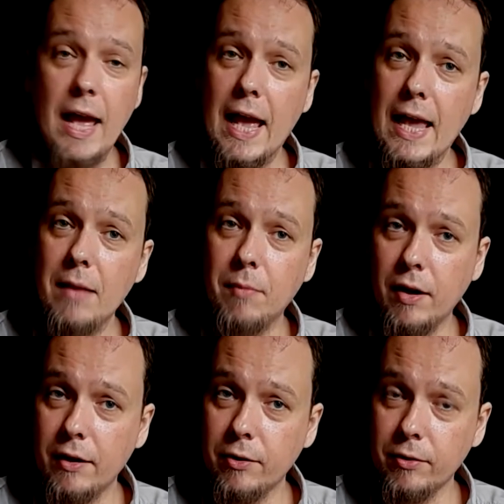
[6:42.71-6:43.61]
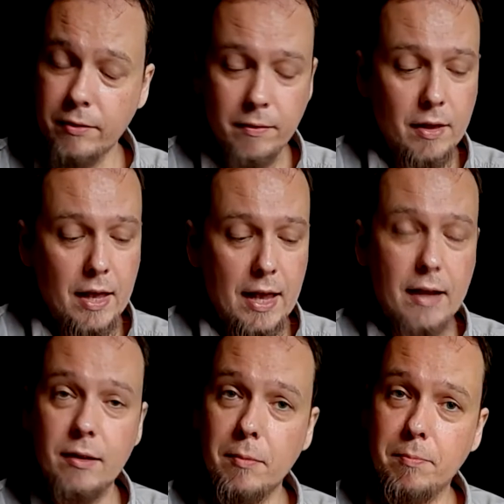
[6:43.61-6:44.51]
A minor,
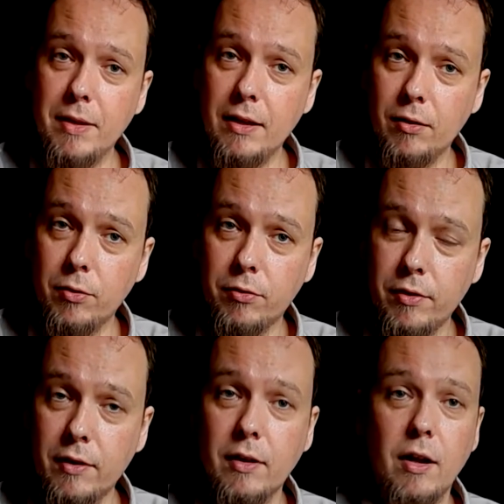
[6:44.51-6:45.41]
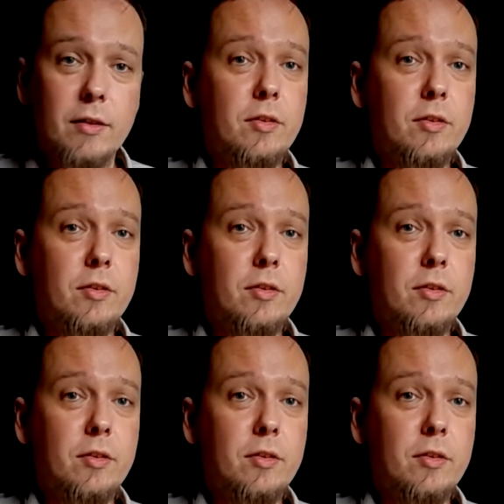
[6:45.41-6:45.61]
and B Locrian on